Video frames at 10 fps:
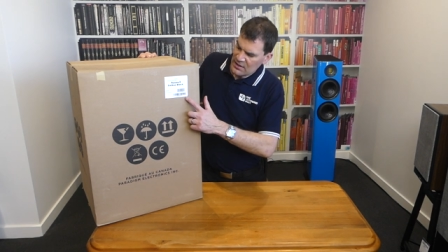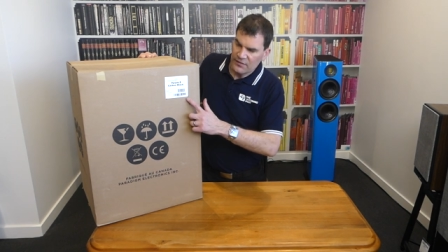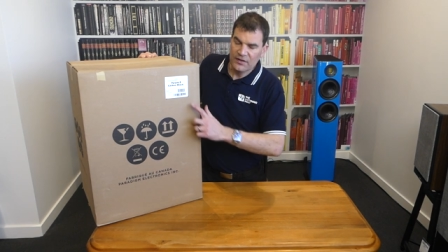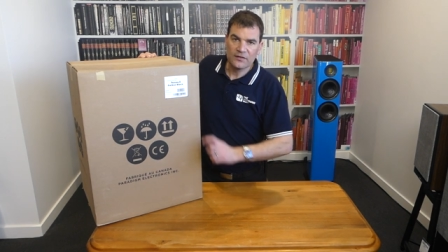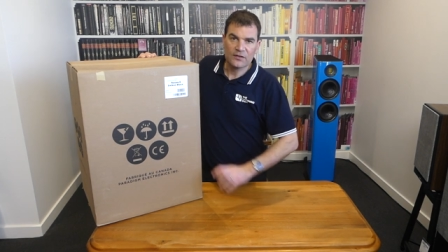
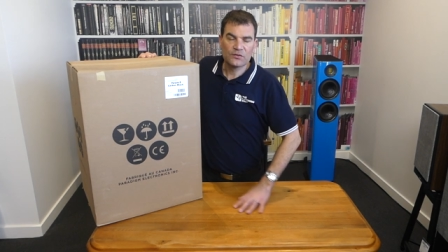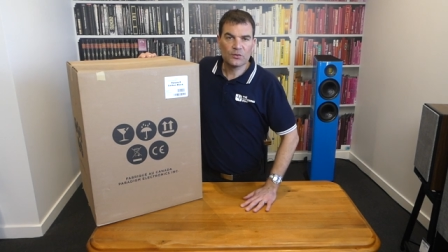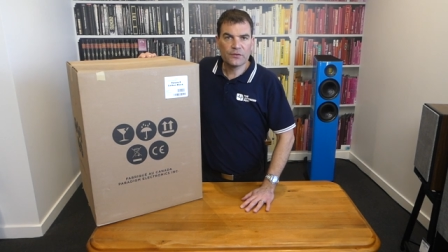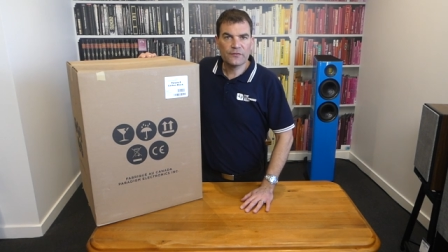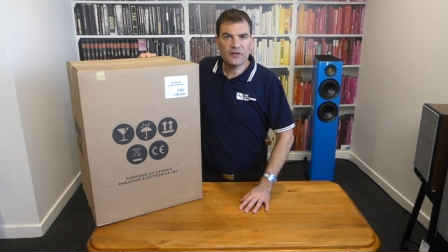thing that
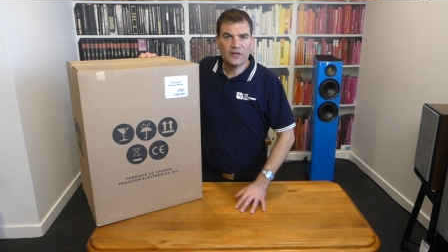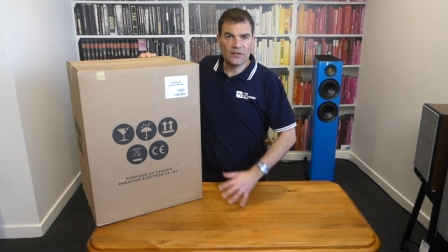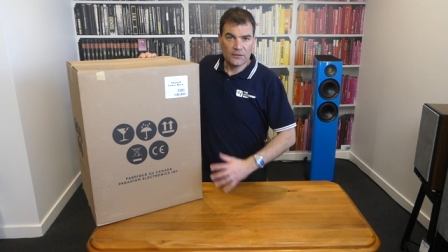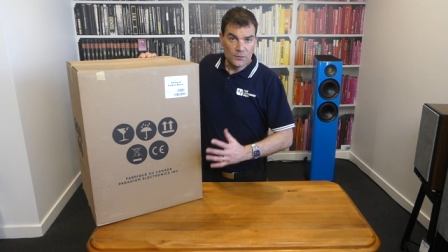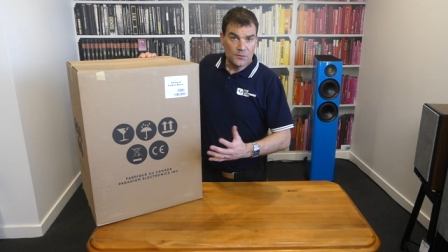sort of
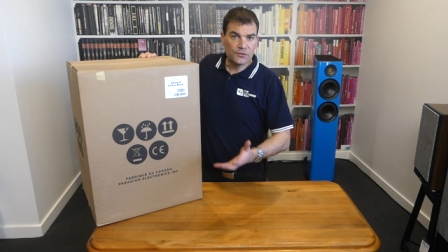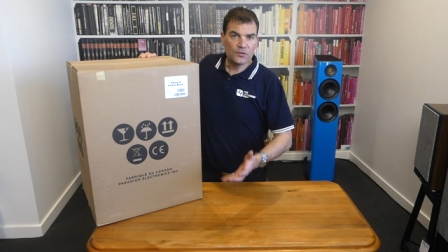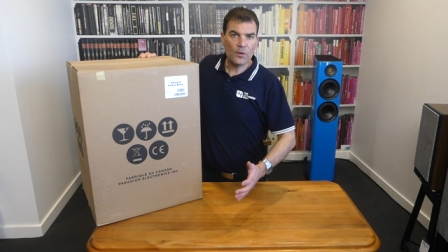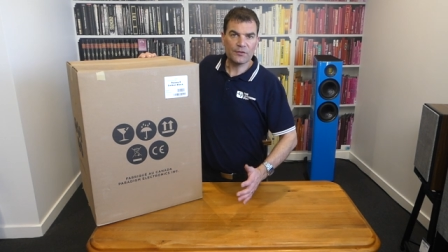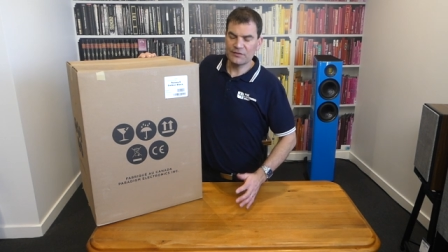alludes to
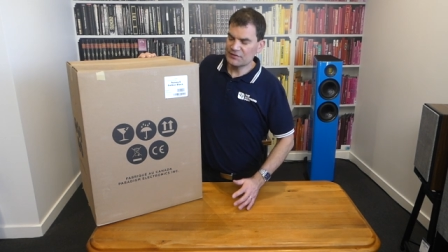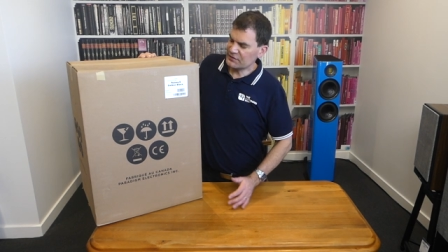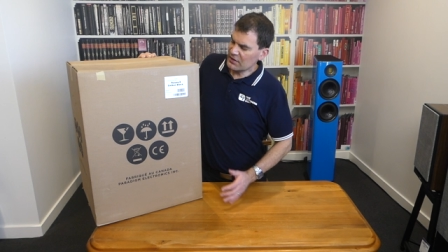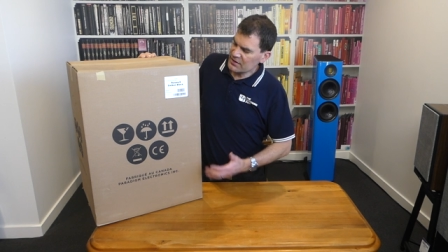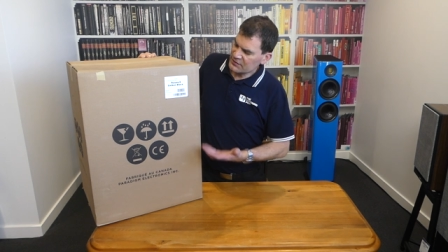what's
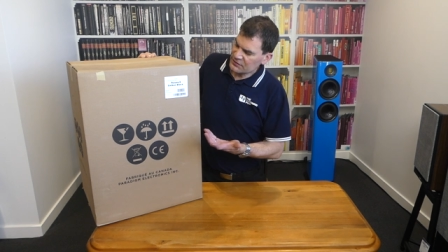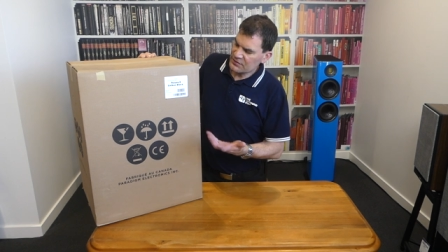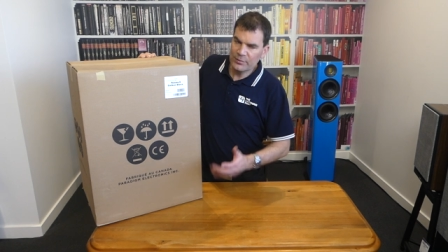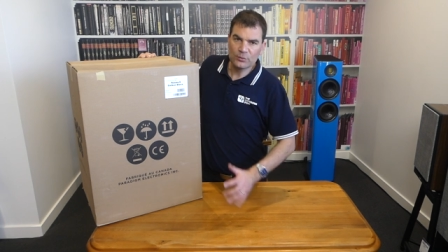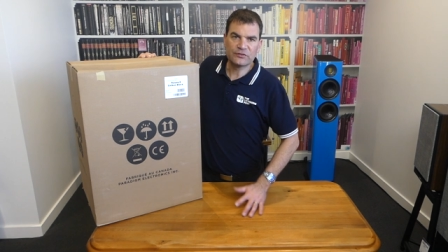inside is a
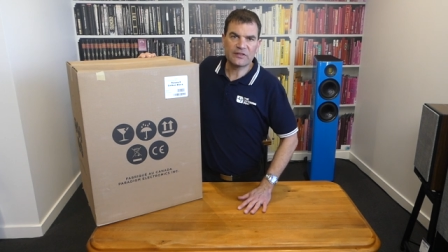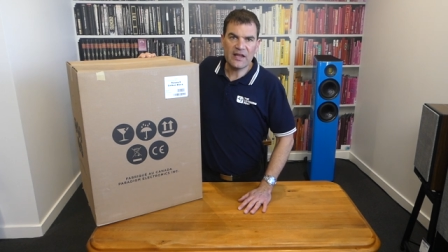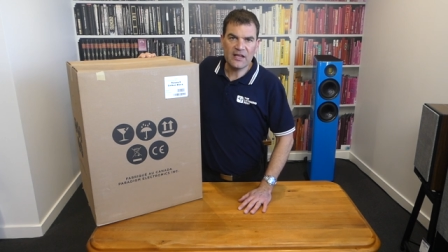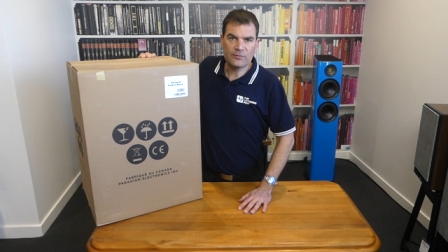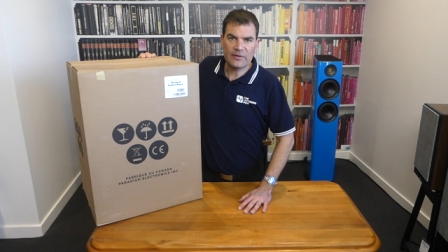simple
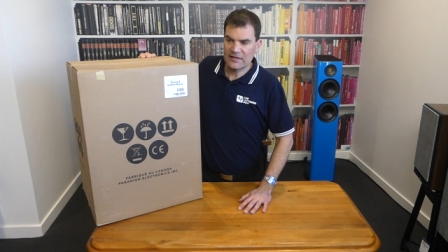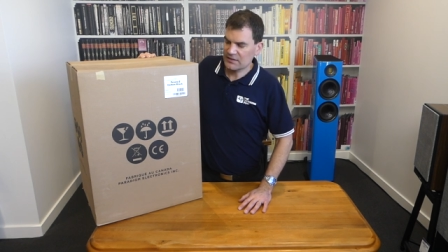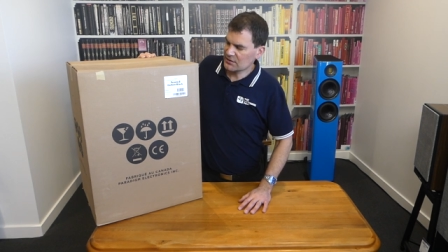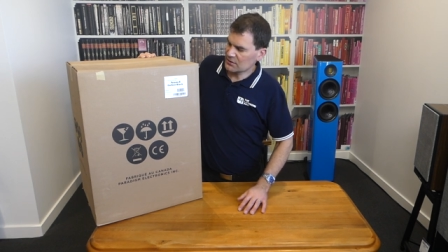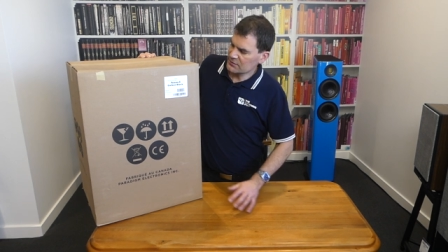scan
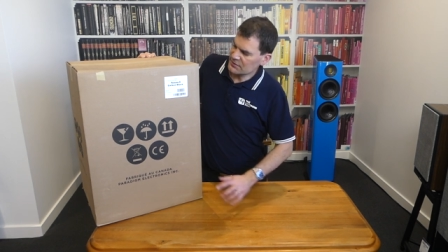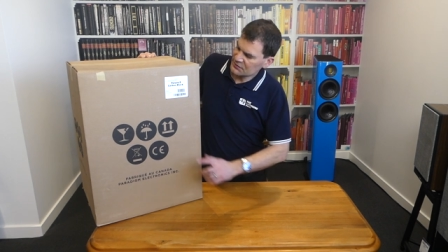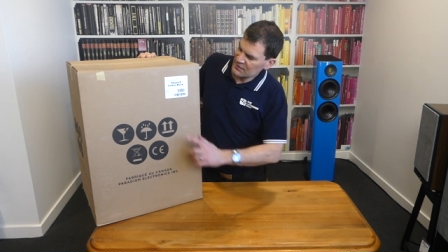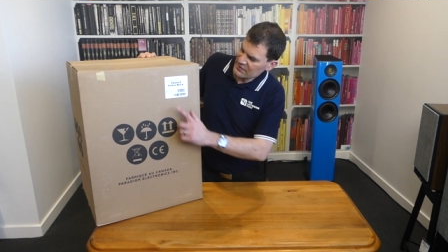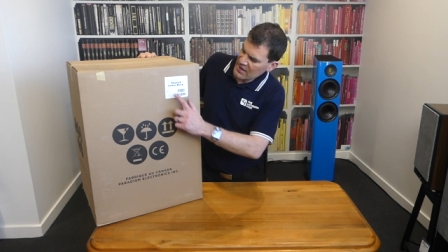barcode that
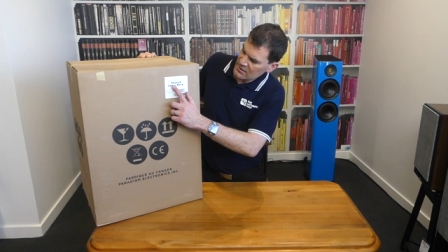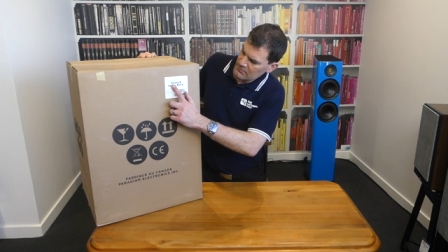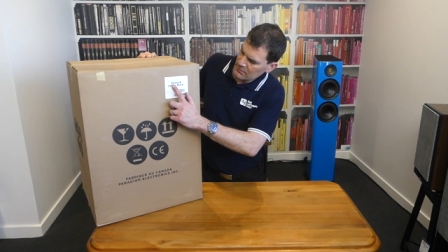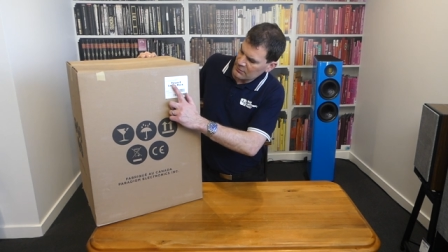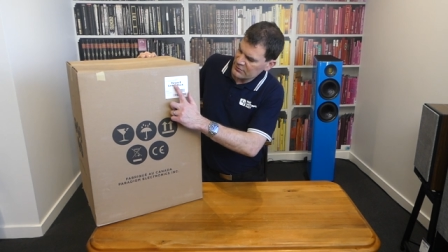says, hey,
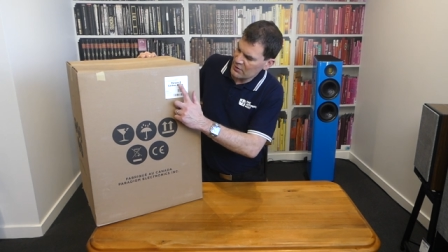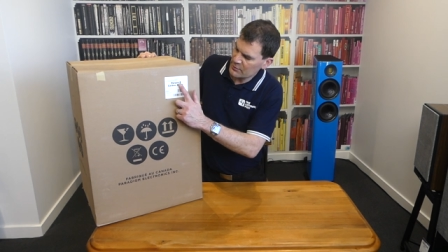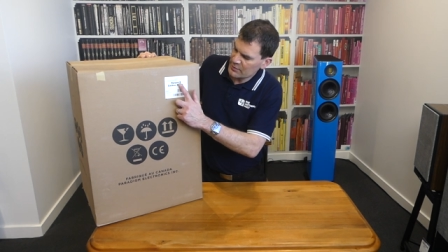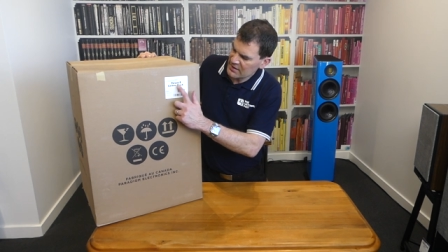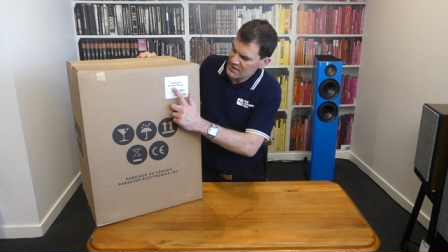Persona
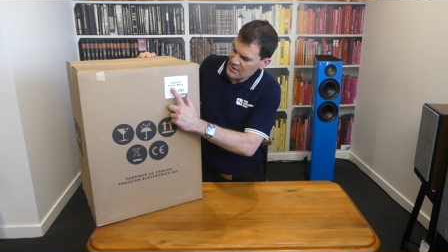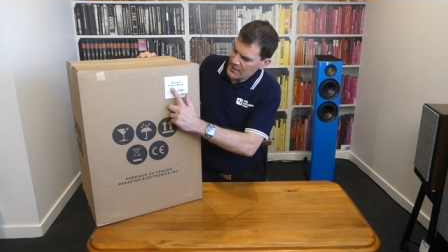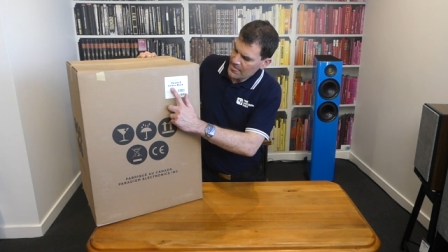B,